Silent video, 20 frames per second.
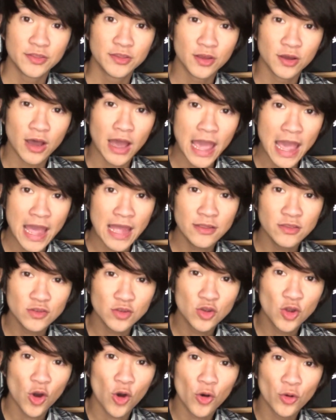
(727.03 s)
The
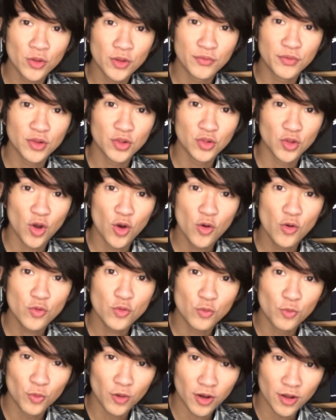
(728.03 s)
end goal of a
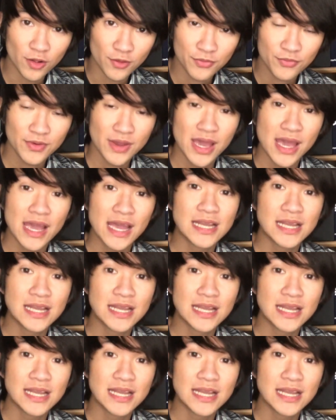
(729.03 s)
lone wolf